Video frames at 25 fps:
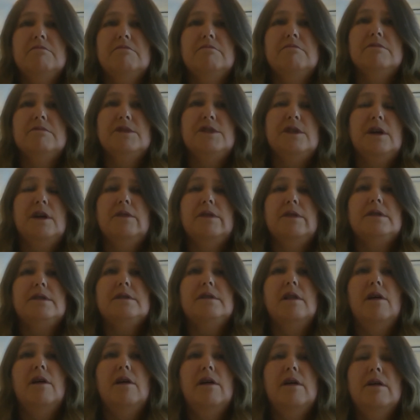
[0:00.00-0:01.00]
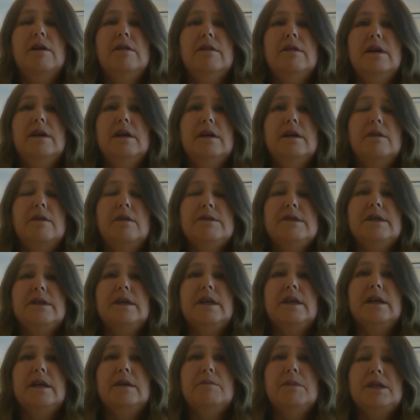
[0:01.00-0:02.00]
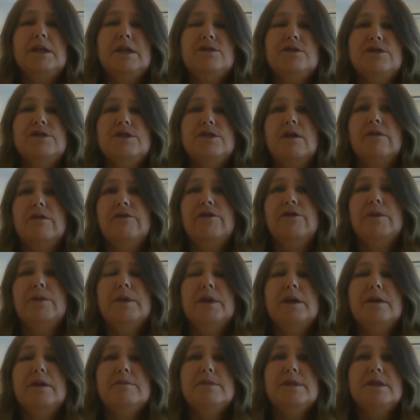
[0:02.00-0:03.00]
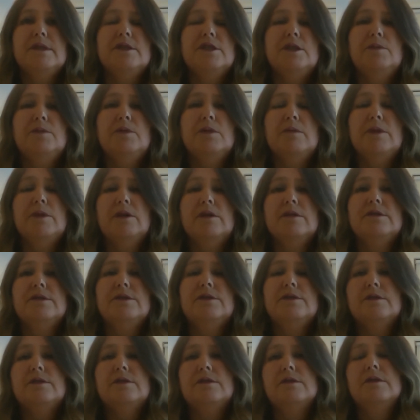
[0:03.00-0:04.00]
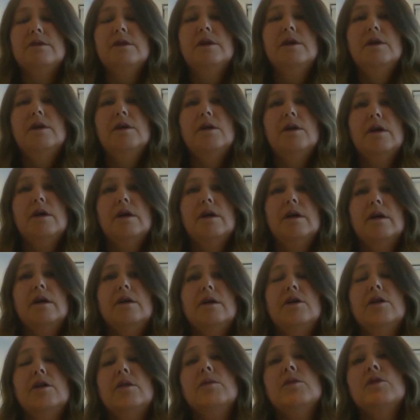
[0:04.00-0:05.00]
was going slow. I wasn't getting much result from them, so she put me on to her